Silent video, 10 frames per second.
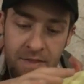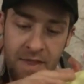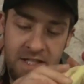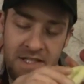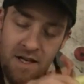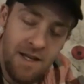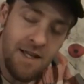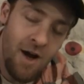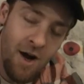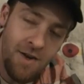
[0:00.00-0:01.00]
they're slightly
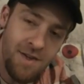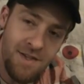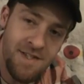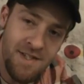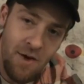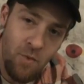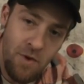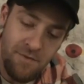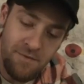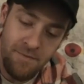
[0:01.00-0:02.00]
harder to set
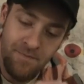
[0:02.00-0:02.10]
with,